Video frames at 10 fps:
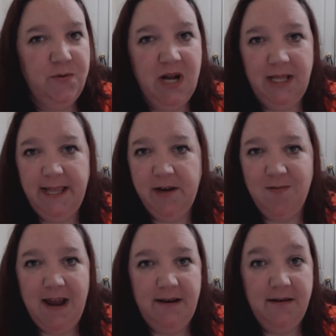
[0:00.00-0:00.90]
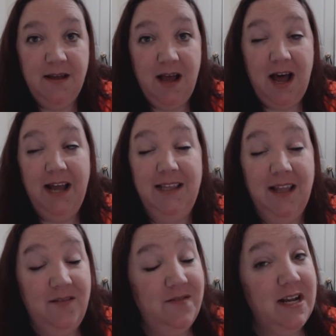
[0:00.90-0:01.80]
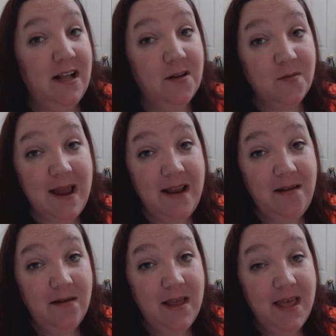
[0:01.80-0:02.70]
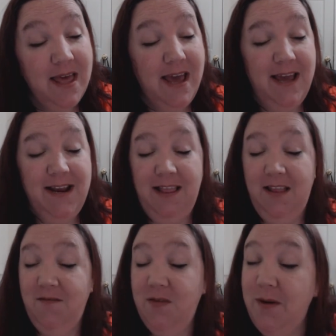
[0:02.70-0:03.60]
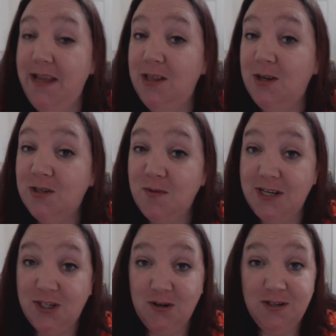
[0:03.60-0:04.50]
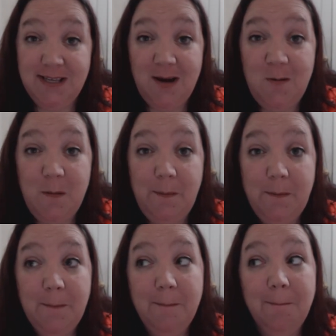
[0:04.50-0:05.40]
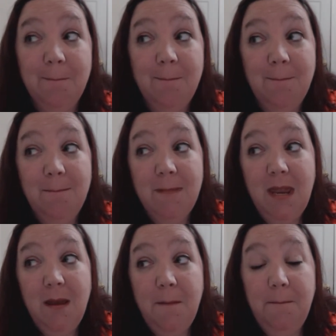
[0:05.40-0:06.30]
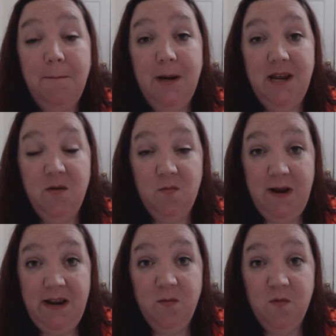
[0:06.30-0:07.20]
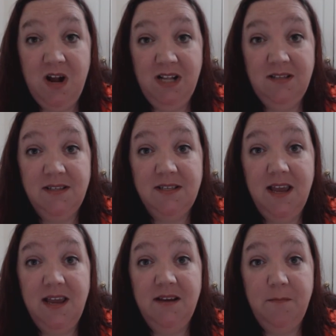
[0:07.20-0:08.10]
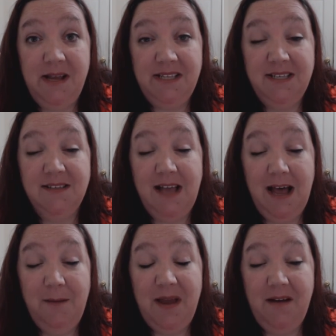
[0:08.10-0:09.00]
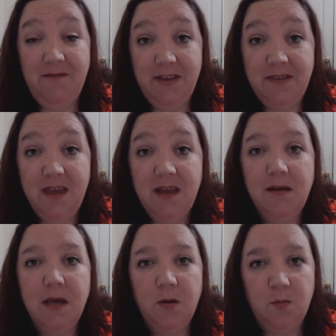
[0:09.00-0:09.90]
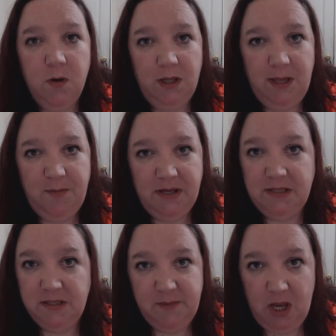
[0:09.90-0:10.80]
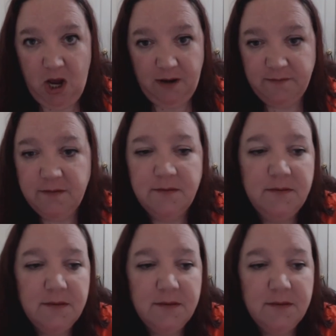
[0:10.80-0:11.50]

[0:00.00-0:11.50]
do not like red. I love the color red. And I love the way it looks when it turns out. But it, when it runs and messes up everything, it really pisses me off.